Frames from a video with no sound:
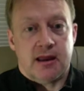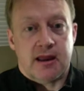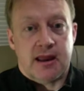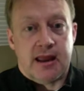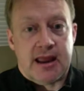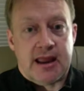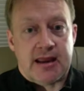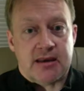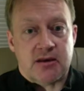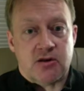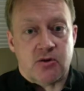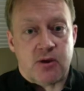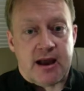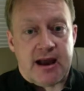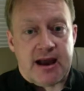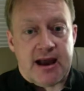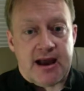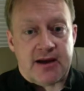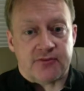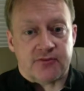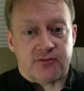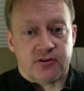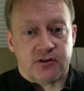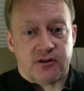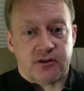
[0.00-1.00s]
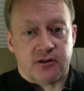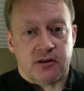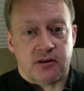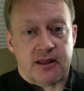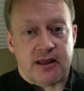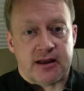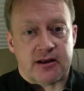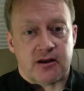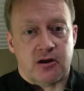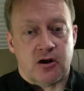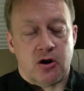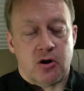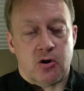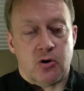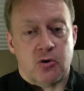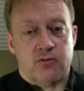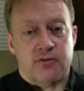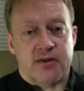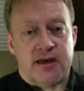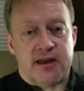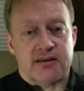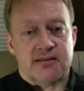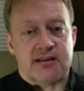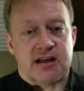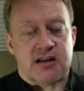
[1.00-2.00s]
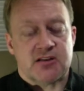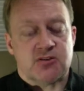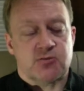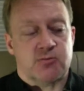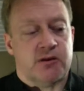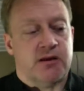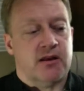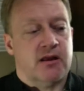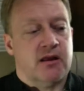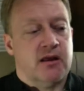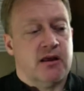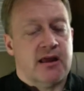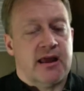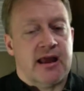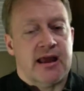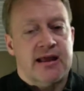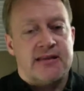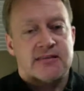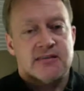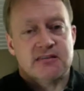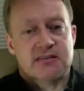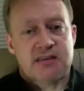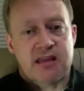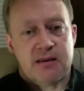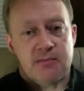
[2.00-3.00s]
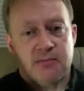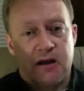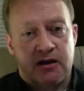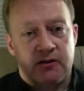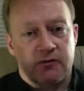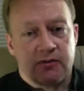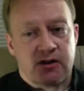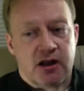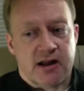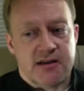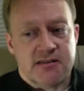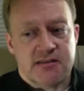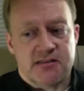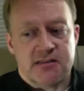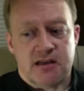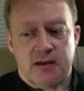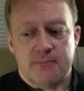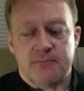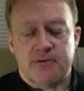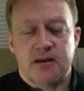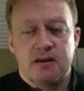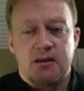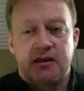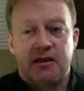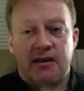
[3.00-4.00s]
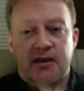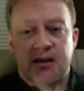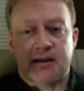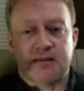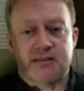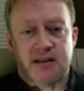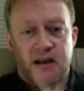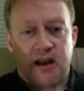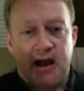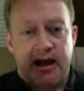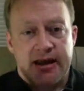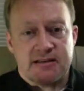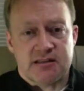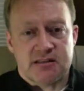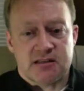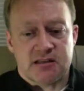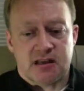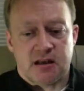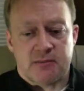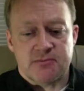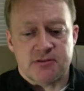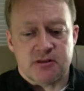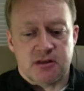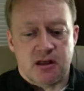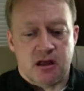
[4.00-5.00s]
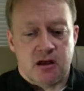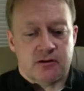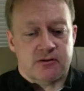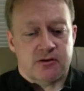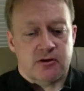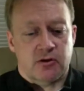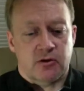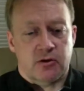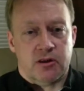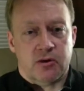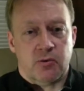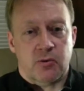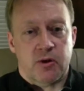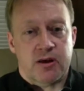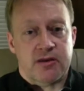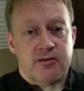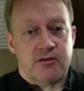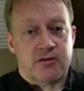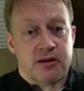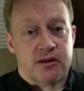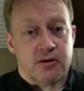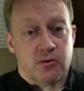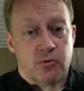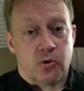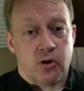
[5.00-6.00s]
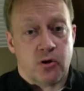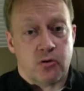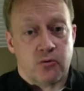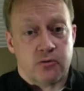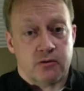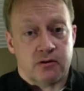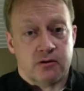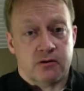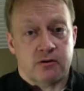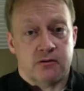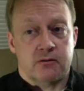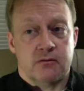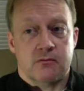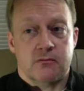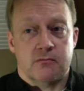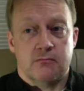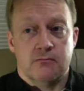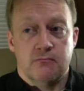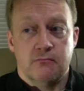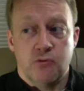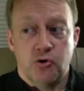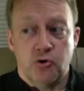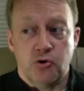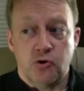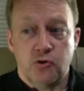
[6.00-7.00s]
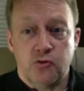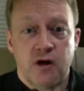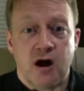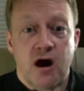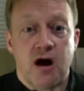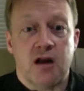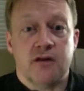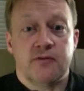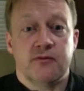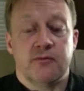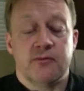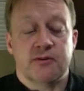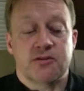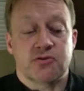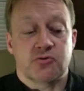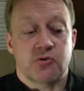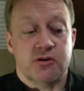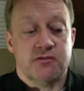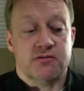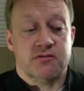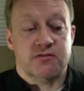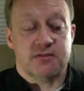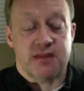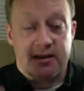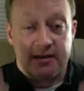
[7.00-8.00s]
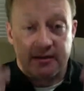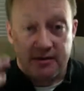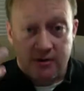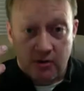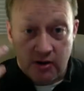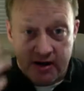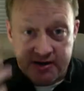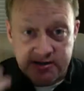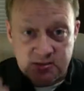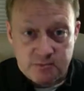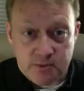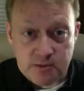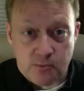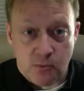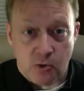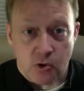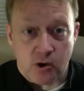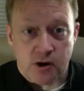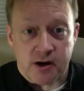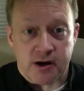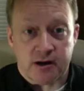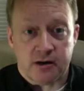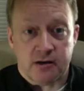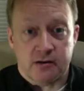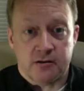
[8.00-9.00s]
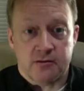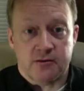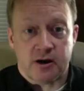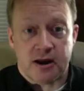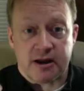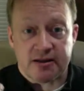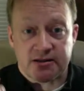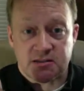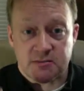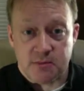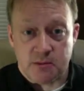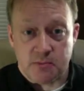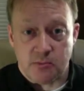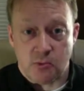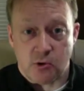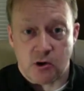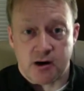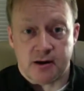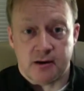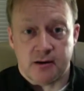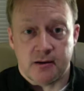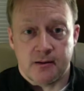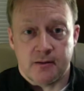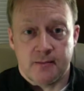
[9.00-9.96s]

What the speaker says: And you have to let go of that attachment. And it's the same kind of concept. Is that Isis comes along. The only way you can, quote, move on from this grief is that there has to be mourning. There has to be mourning.